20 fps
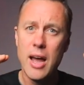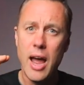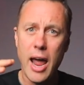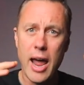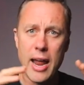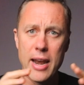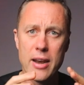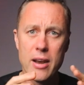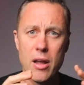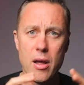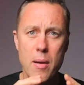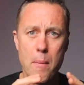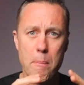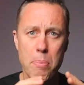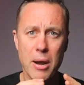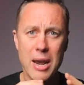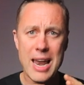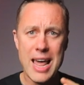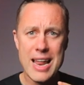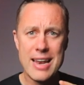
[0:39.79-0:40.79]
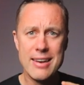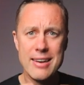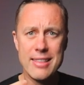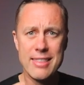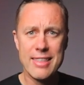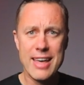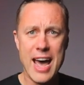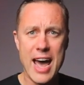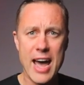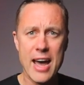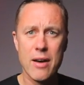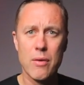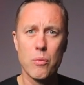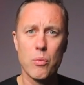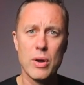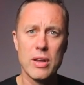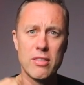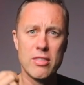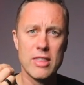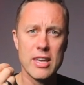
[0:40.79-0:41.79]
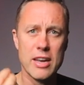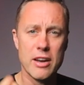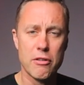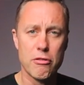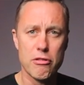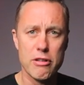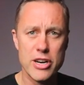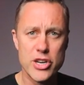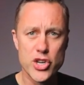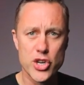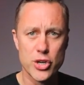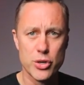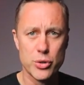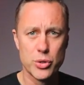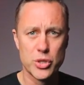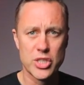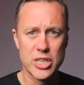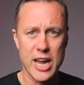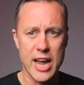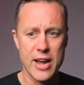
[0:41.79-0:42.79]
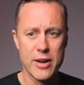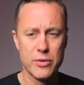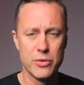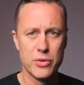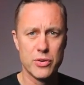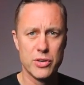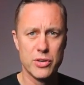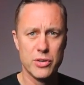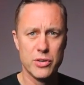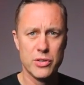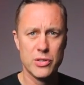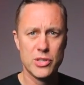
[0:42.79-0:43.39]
and blend that with the original sound.